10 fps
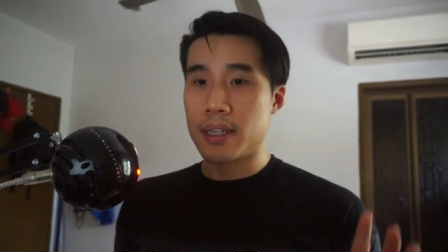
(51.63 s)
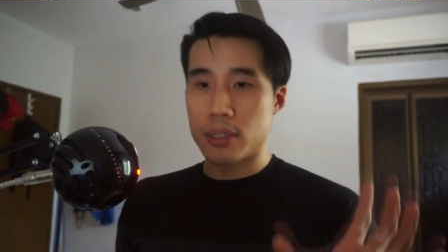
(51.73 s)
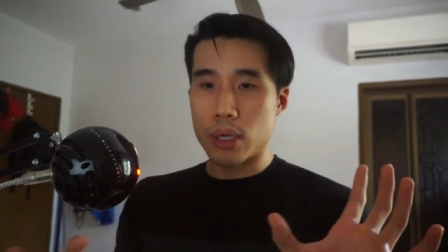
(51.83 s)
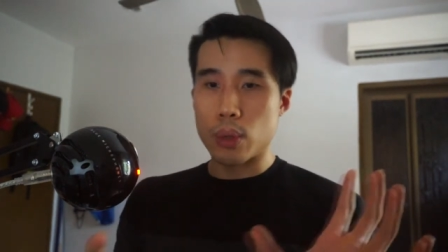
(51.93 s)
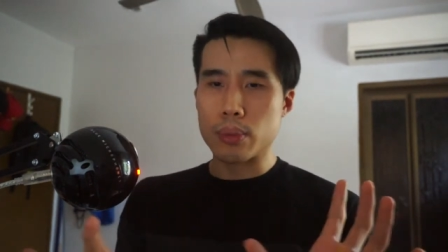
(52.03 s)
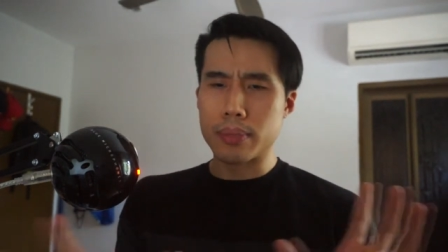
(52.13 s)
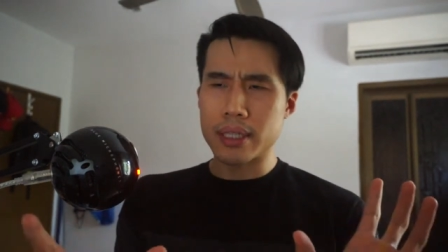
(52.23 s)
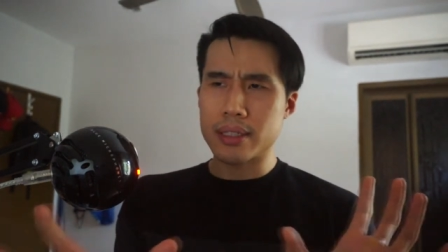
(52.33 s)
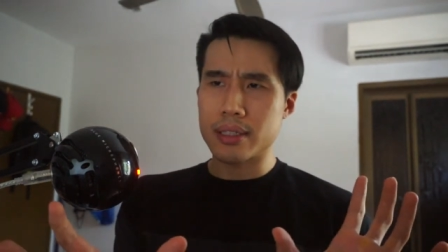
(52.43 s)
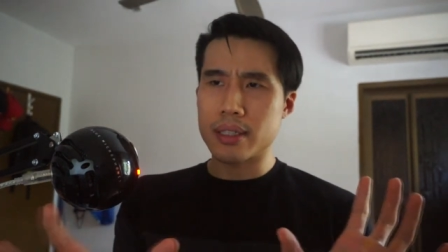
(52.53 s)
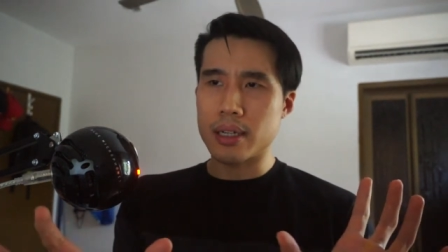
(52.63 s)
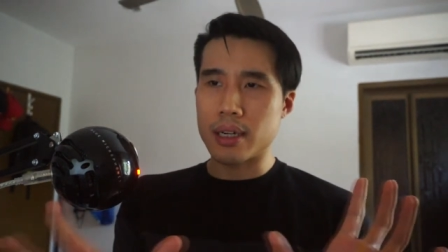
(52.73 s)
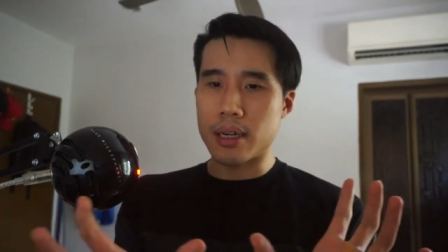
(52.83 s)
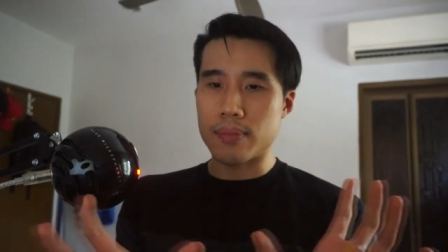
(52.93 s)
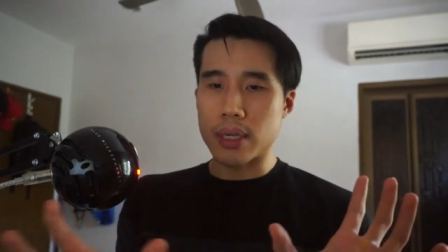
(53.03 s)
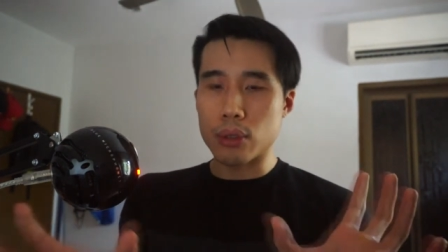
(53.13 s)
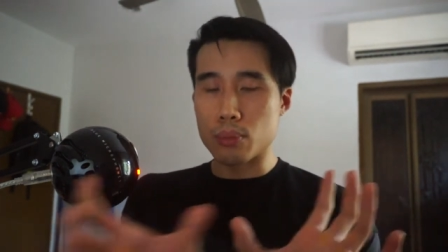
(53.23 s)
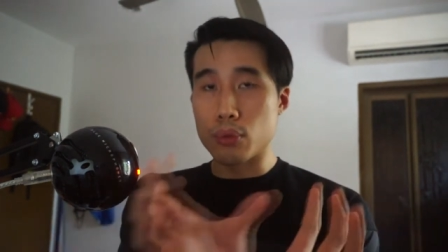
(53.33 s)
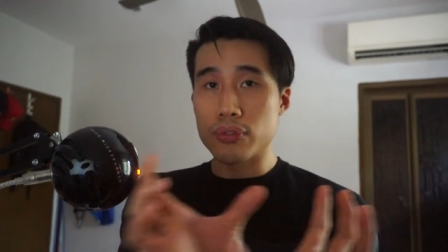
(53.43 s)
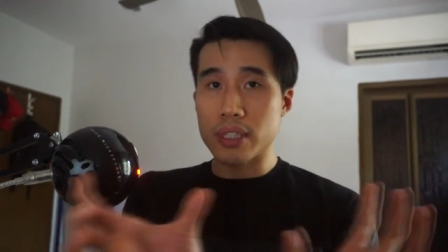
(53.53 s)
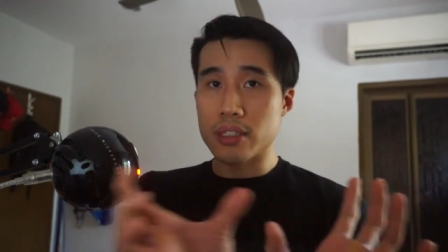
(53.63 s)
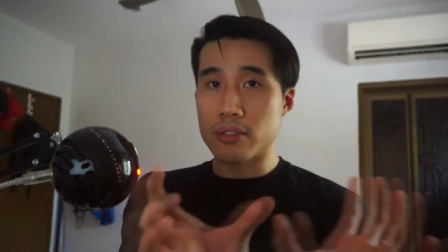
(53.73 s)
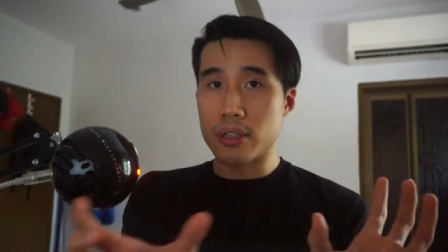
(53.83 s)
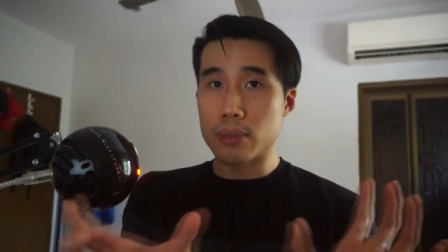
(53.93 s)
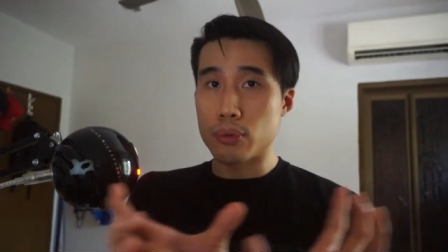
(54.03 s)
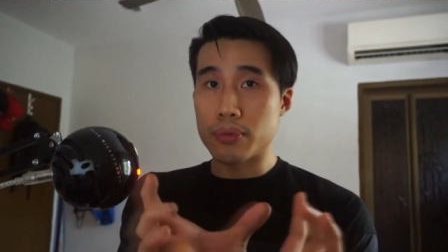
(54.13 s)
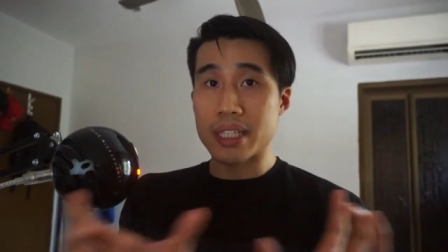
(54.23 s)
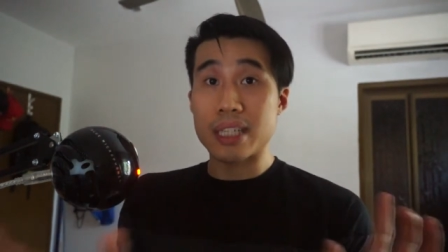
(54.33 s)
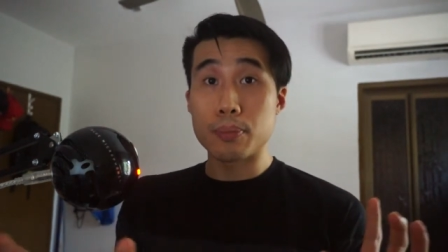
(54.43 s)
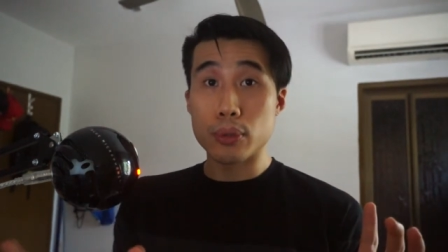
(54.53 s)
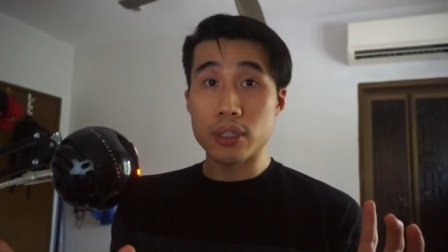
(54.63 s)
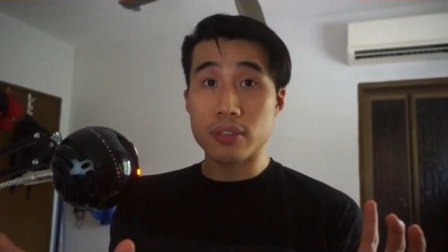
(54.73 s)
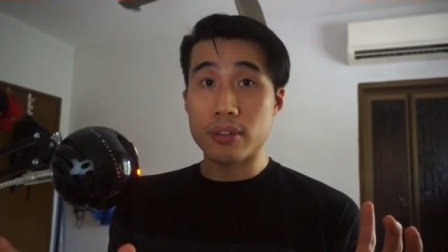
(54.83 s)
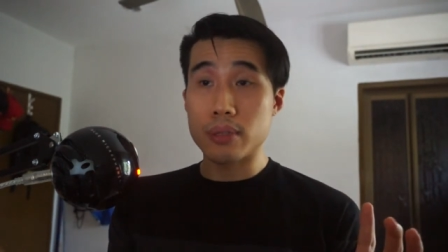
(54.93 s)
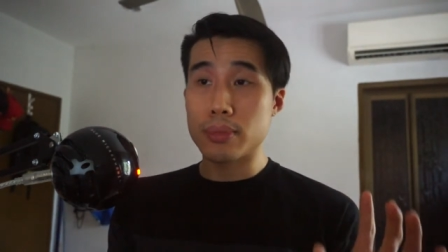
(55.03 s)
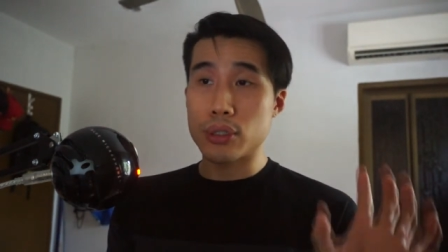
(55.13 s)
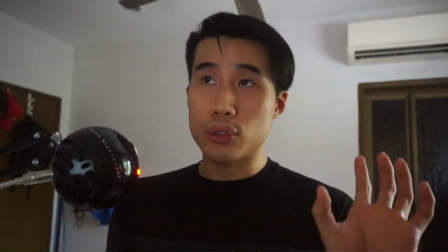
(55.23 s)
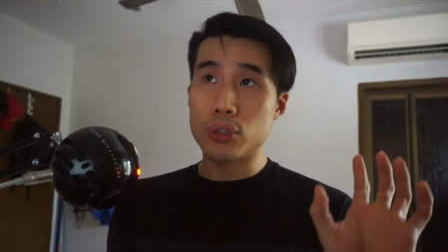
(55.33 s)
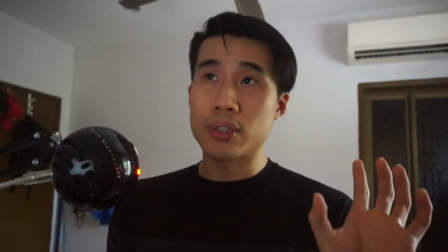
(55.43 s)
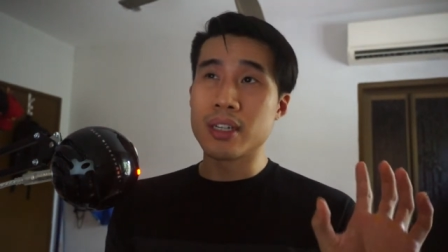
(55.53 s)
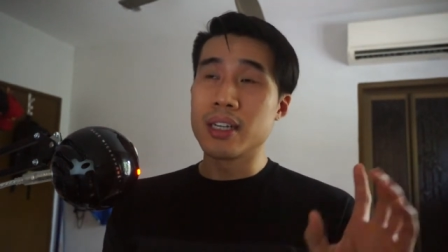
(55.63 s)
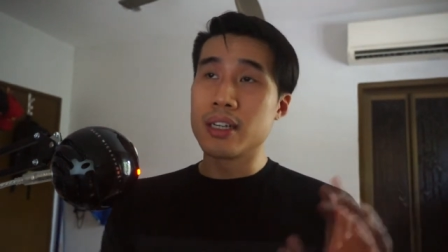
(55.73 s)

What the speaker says: So I would move things around, move my key poses around, make sure